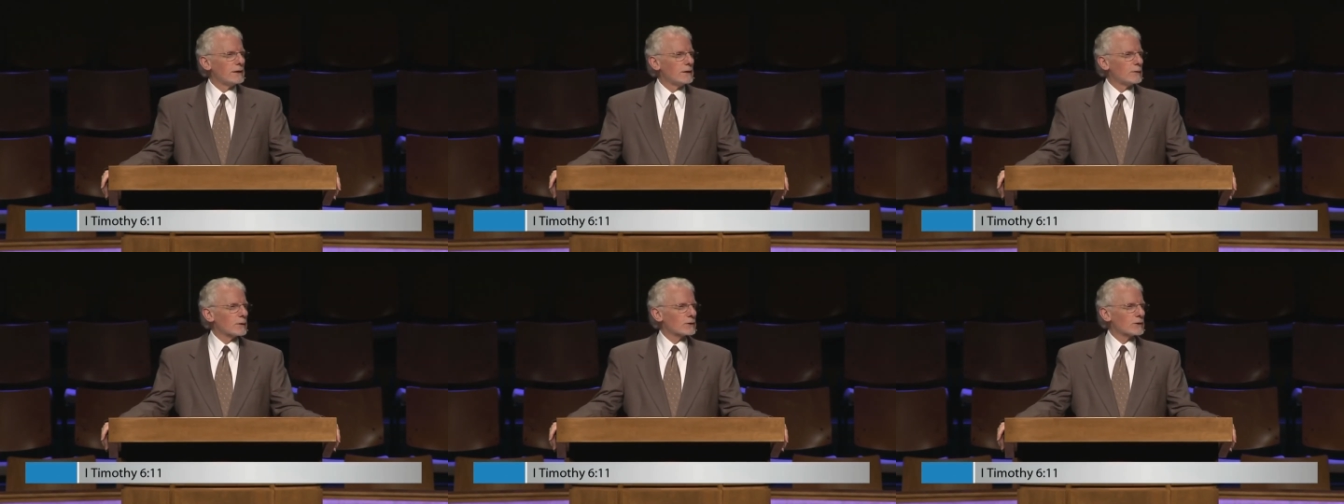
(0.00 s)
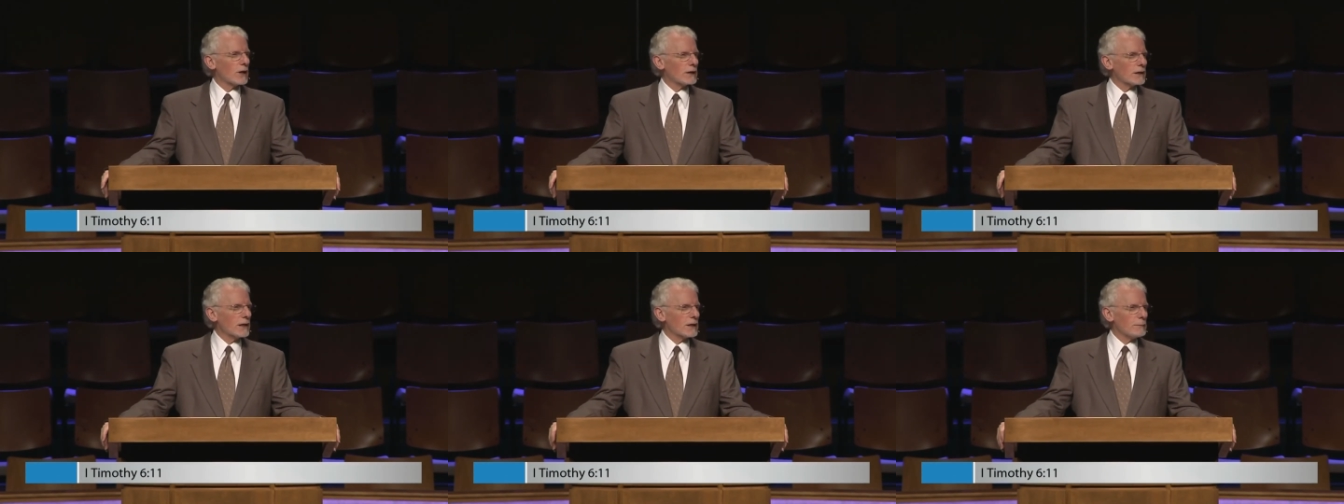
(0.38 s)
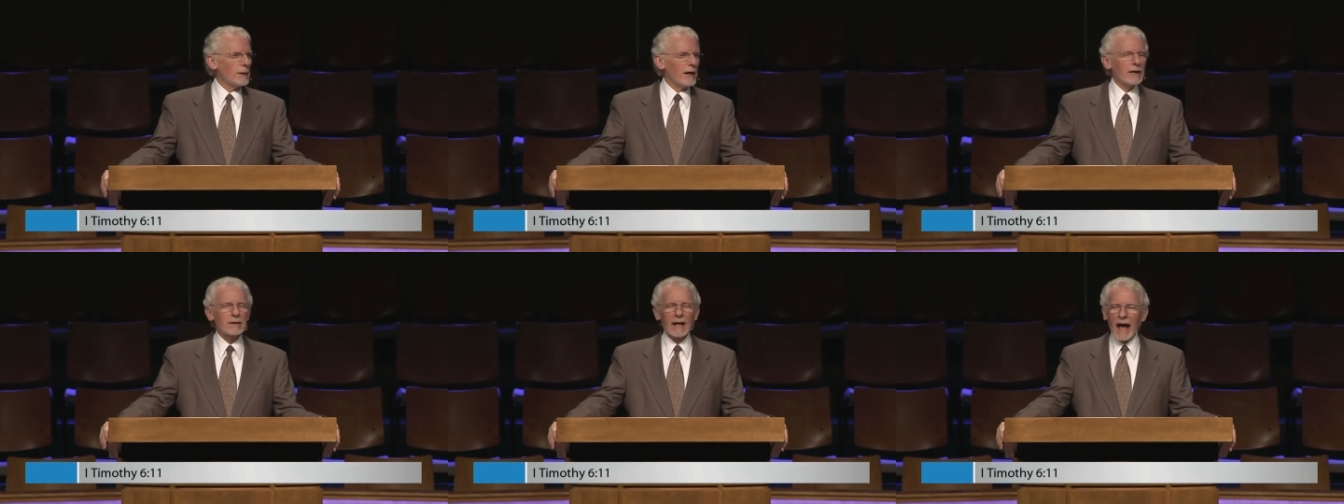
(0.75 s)
we're talking
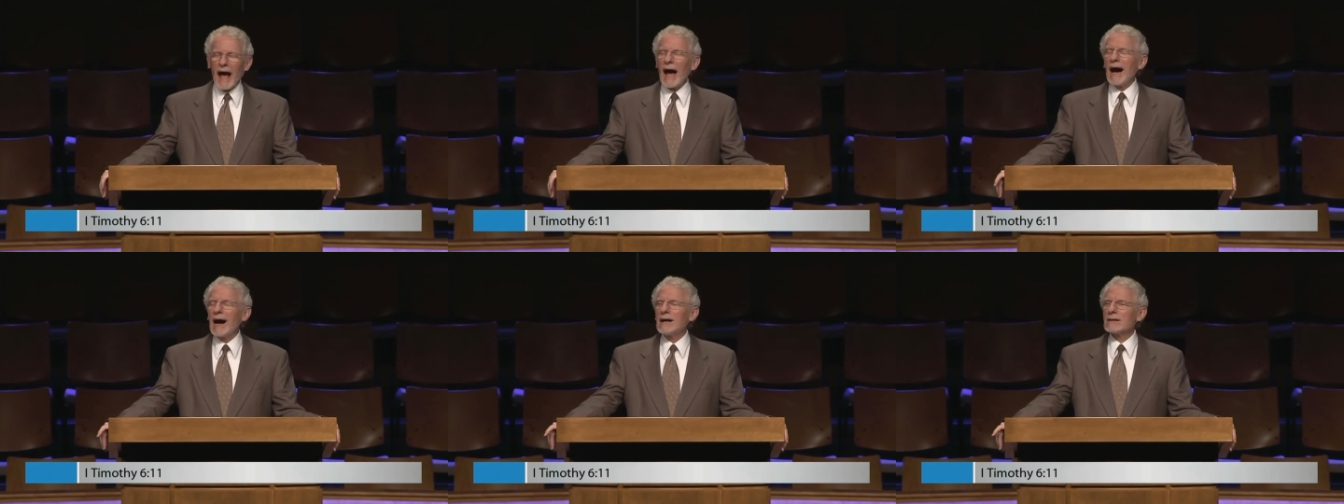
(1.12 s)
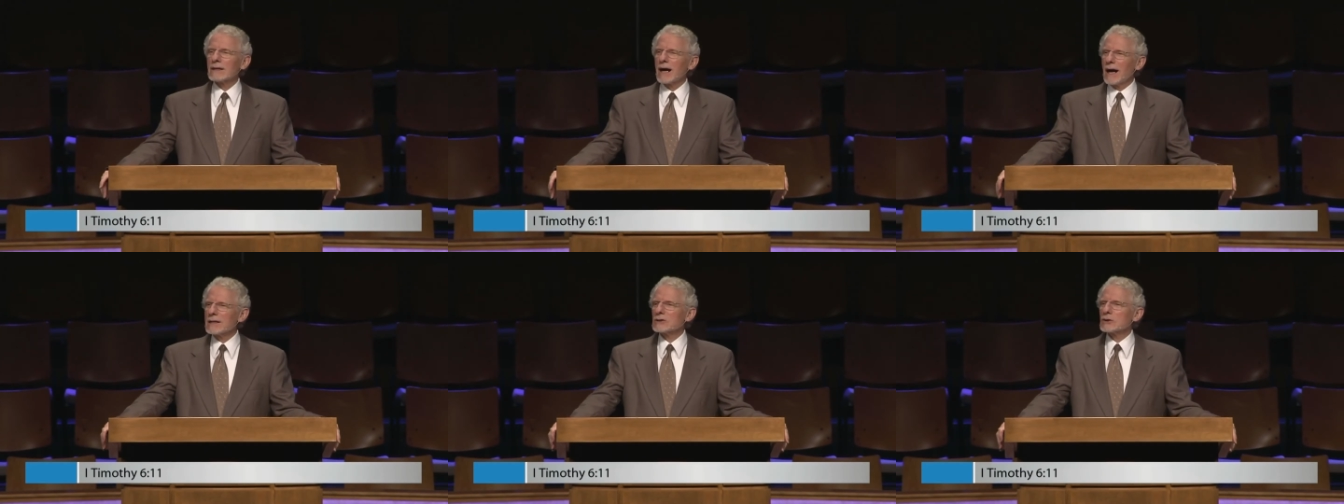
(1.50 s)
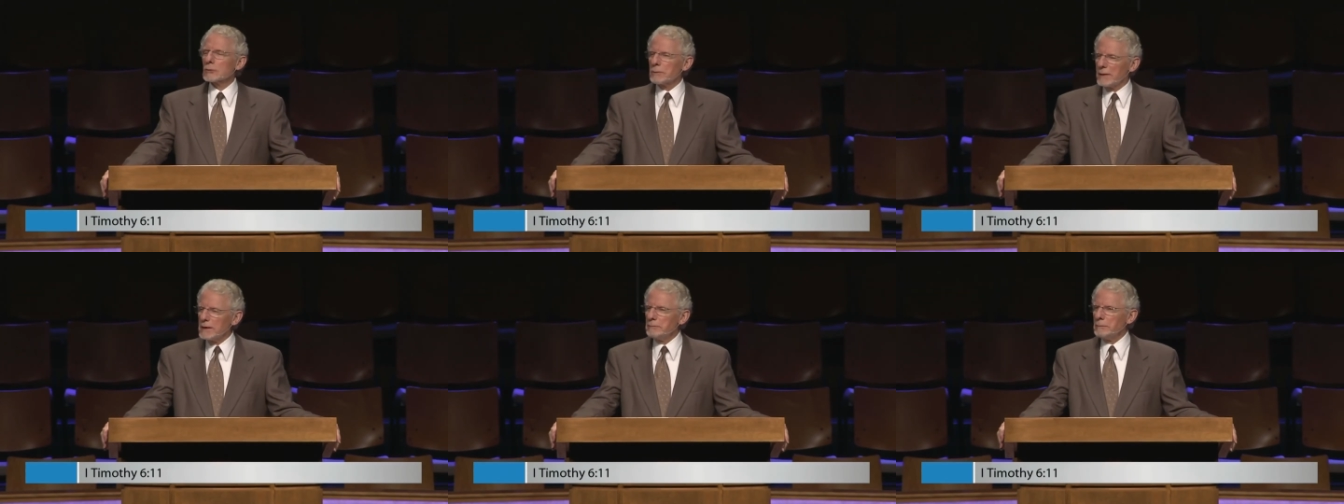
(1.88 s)
about how God's
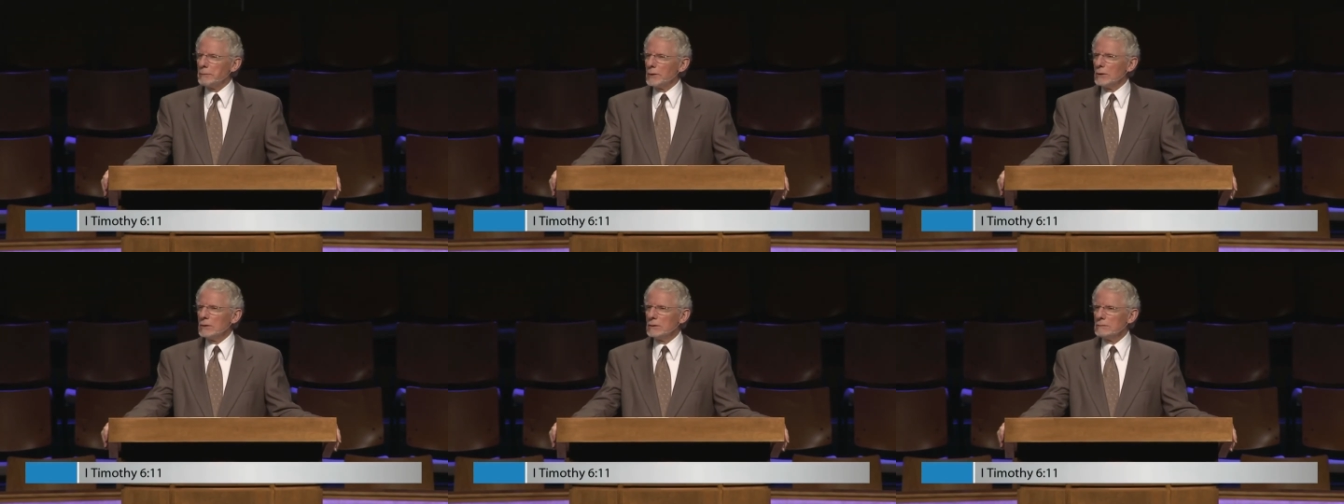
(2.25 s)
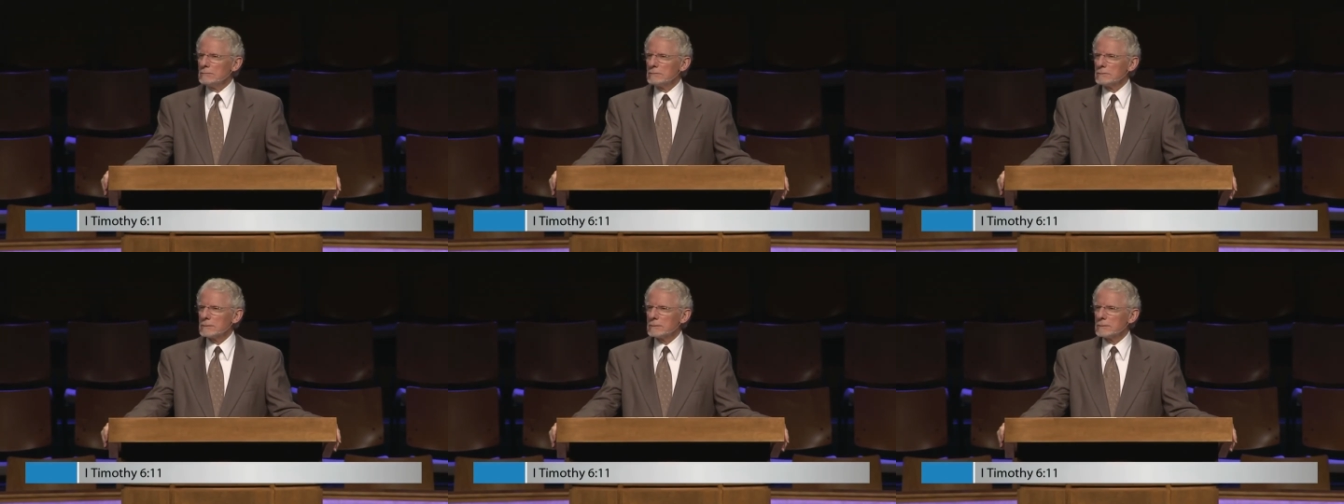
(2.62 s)
people,